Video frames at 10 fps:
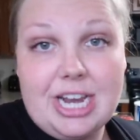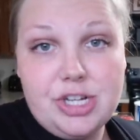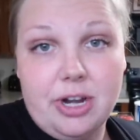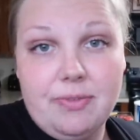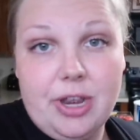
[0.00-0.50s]
I
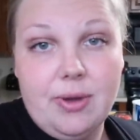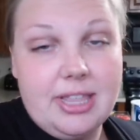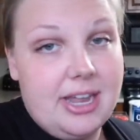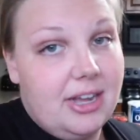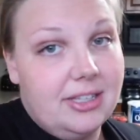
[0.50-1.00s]
shared a video
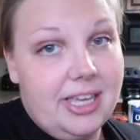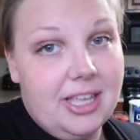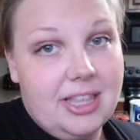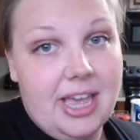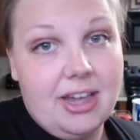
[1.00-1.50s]
on that and I'll link
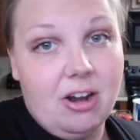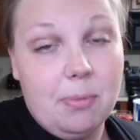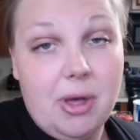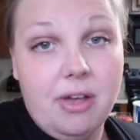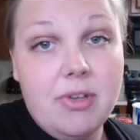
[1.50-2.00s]
it in the
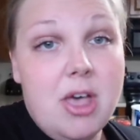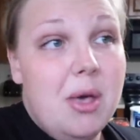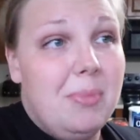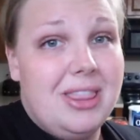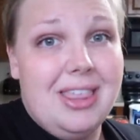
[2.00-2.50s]
iCard above,
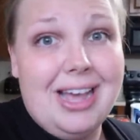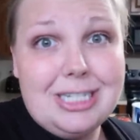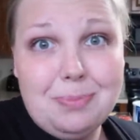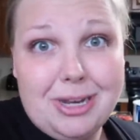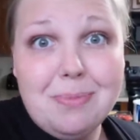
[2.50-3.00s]
but
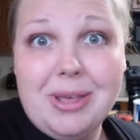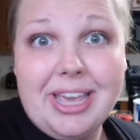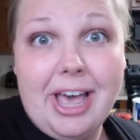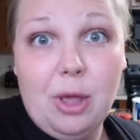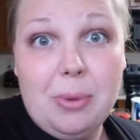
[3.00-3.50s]
that's been a
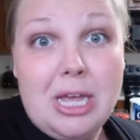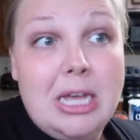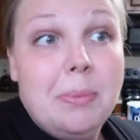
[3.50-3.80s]
big help.